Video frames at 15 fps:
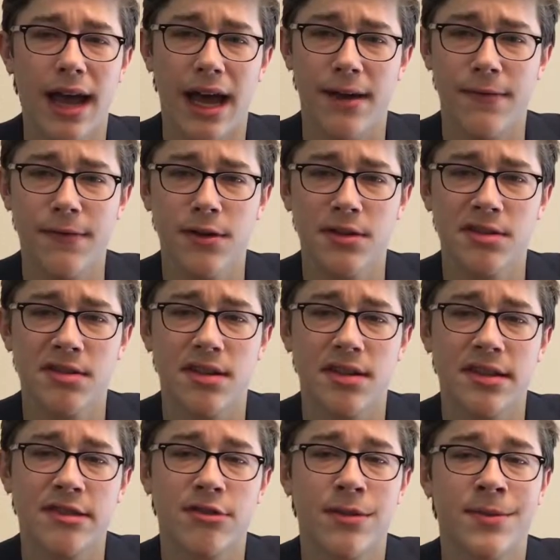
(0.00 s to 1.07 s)
At first,
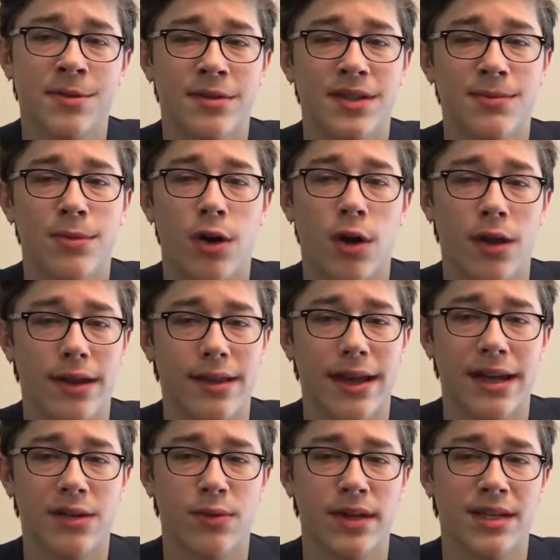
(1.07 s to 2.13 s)
these groups were small and
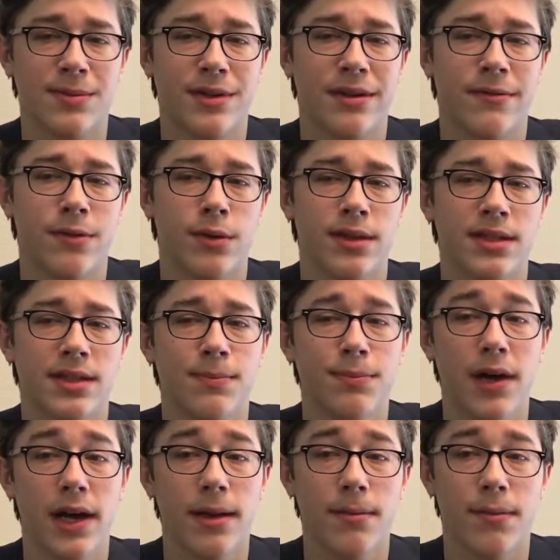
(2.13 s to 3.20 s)
lacked widespread influence,
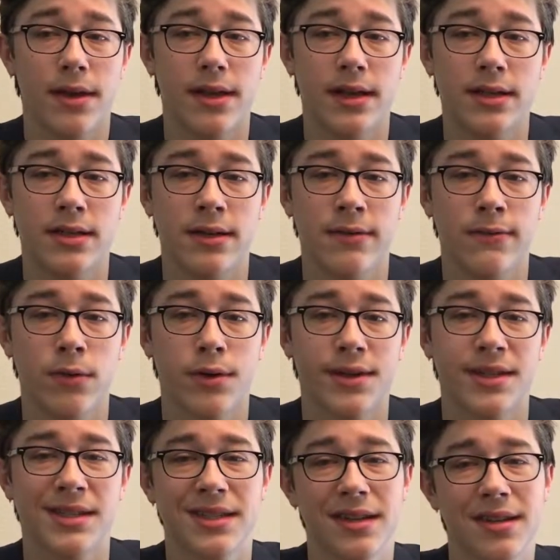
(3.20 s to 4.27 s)
but by the
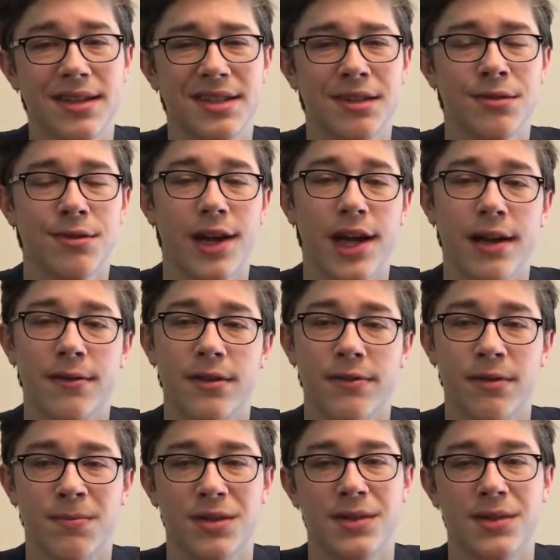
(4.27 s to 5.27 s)
1840s, this array of different